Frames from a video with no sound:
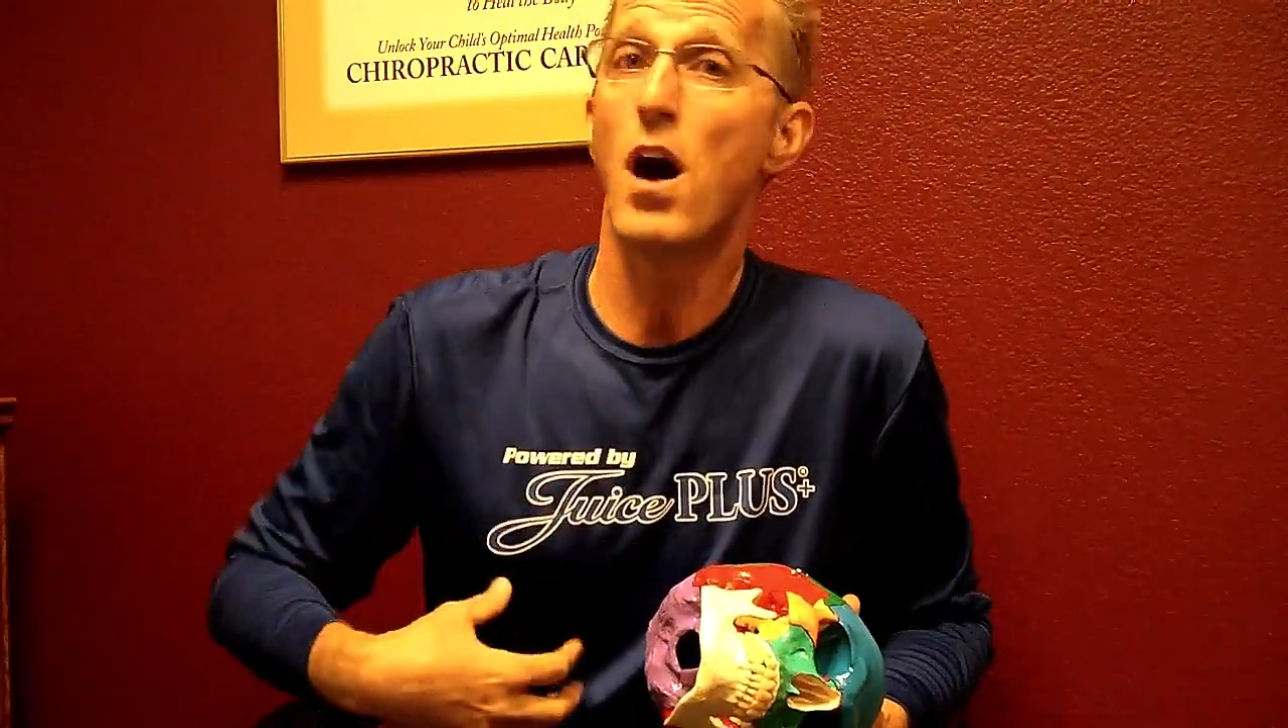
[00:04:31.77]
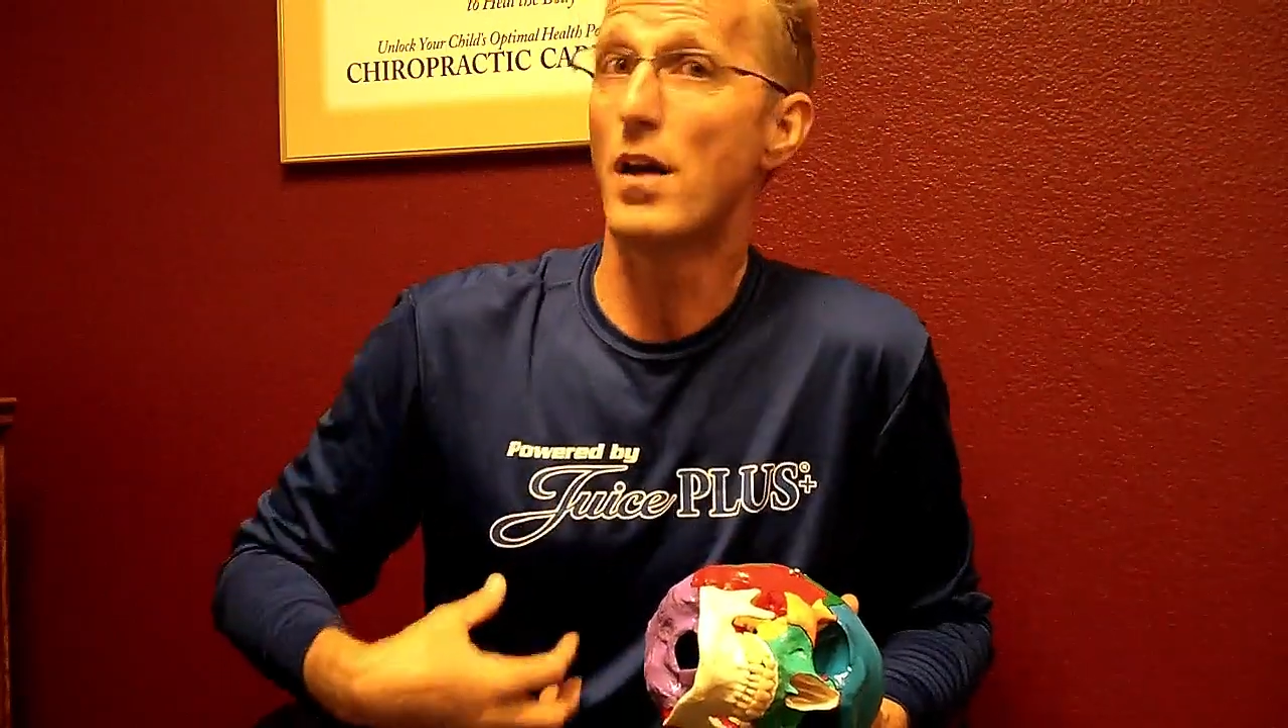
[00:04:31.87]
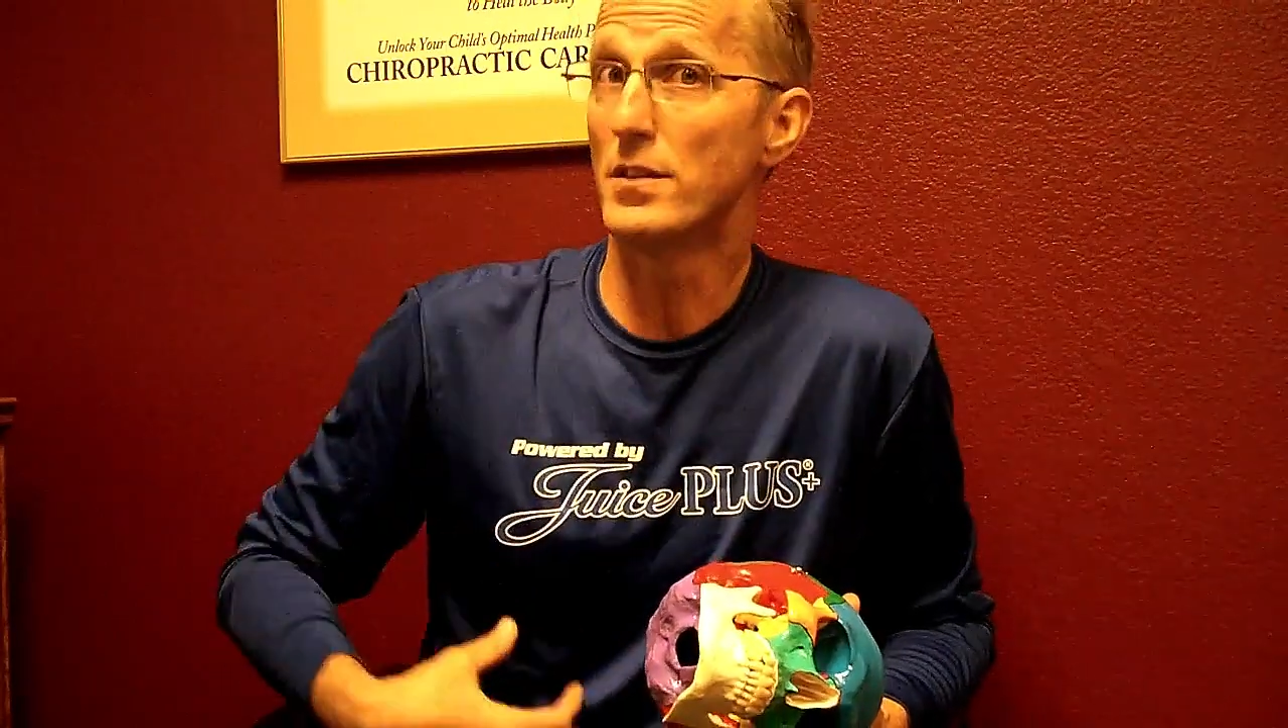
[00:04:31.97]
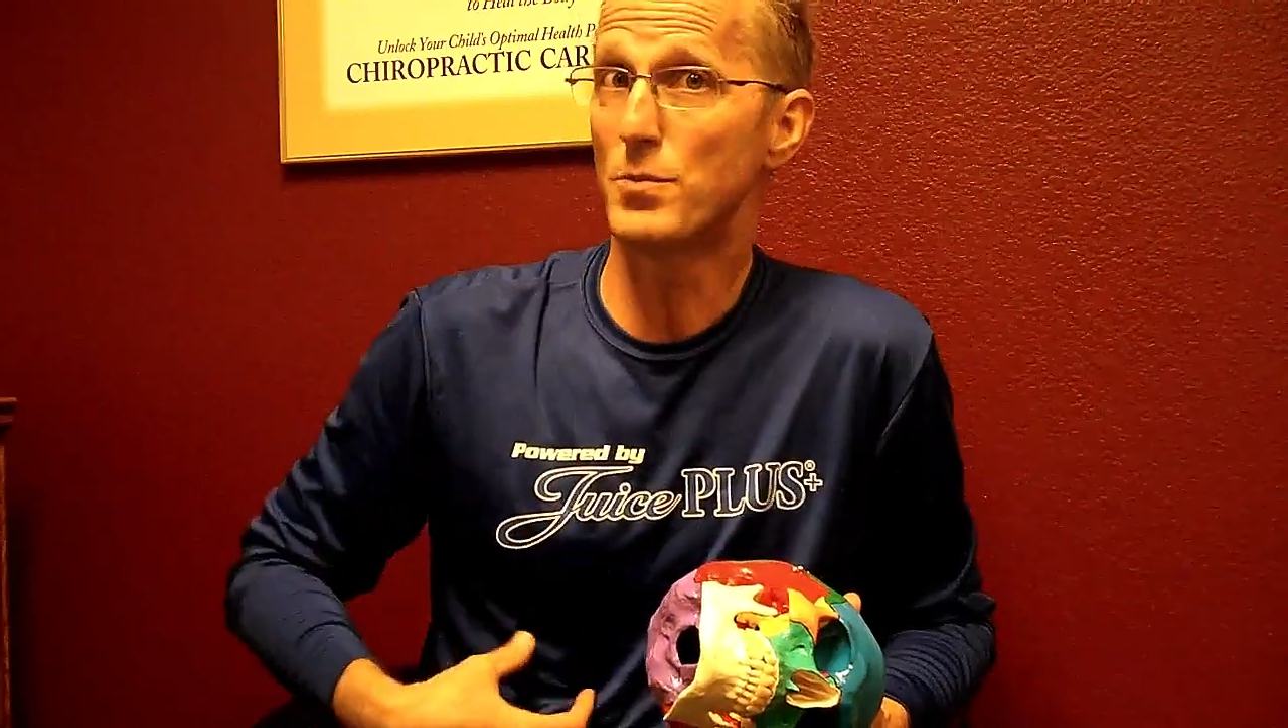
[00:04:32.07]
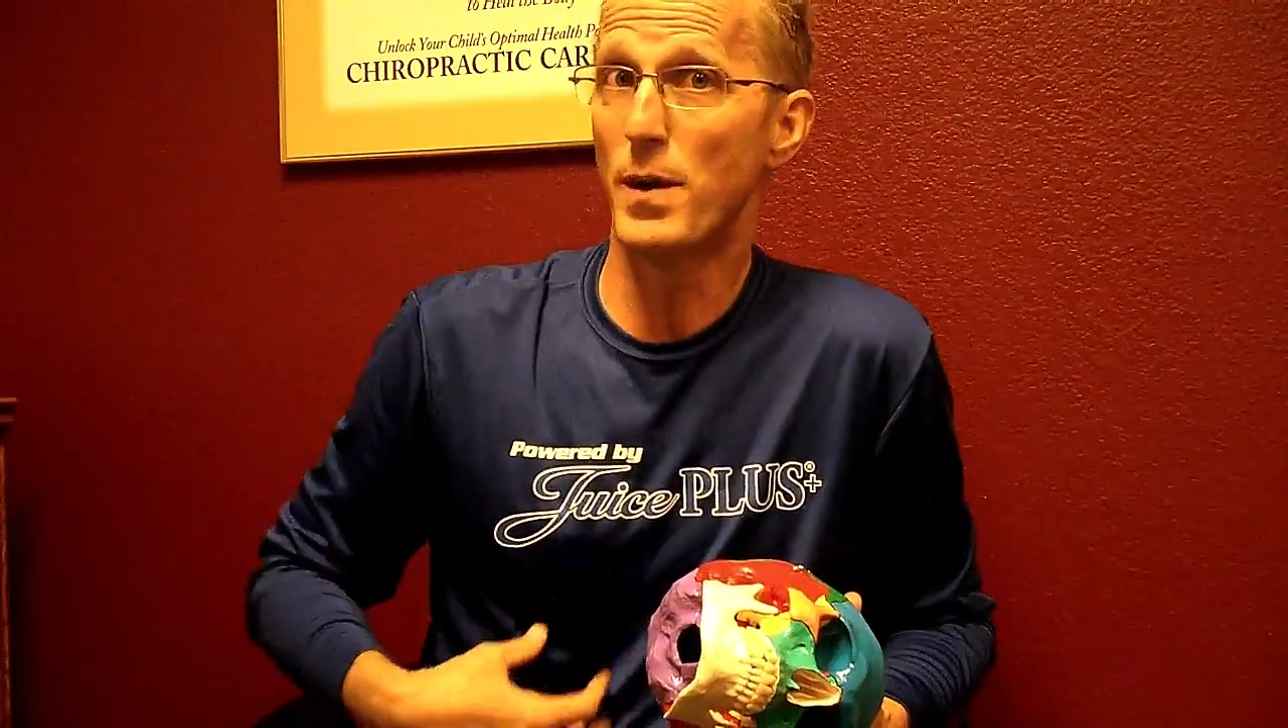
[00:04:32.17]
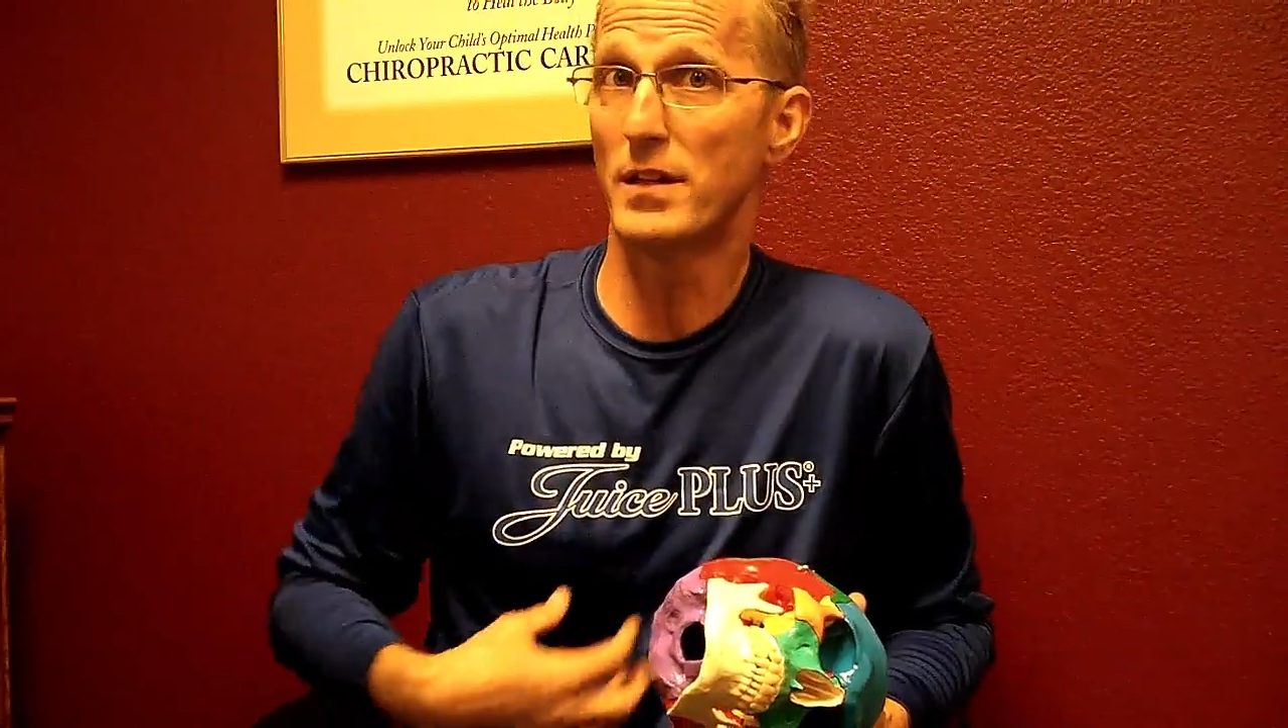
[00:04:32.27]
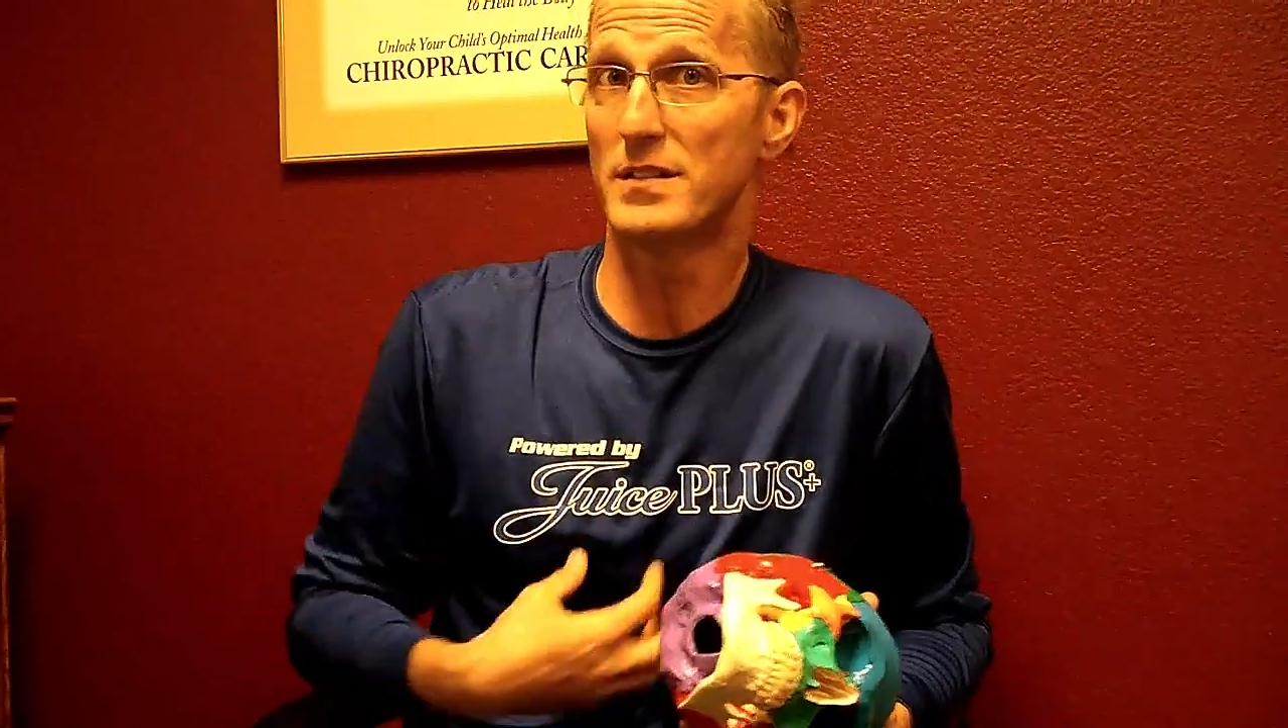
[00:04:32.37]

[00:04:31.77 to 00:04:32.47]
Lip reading: on the small